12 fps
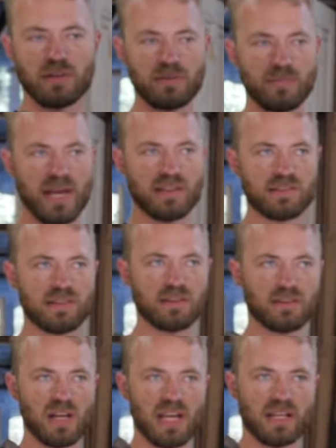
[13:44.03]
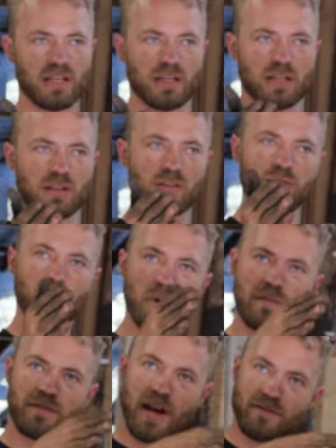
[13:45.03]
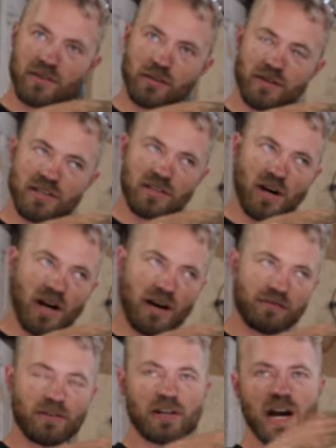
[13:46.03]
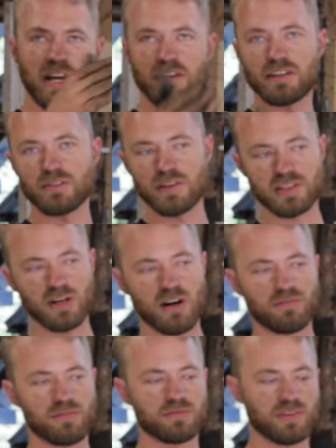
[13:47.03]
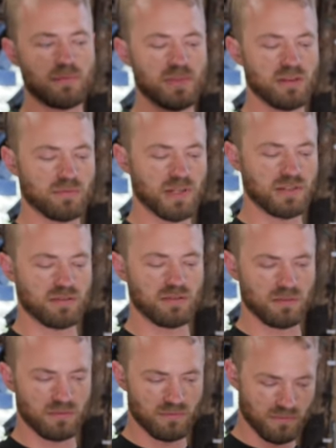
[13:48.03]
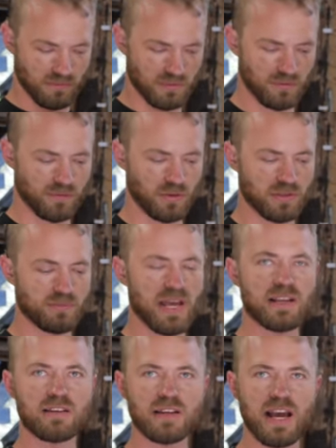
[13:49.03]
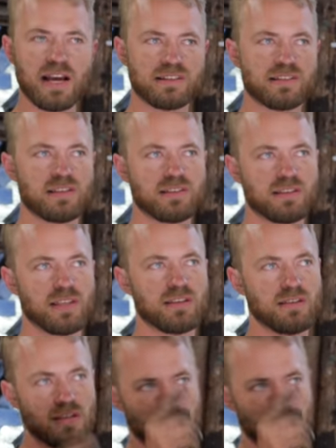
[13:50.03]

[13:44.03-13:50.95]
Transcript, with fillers: doing bends that are like forty-five degrees off or ninety degrees off from the original, the first bend axis, then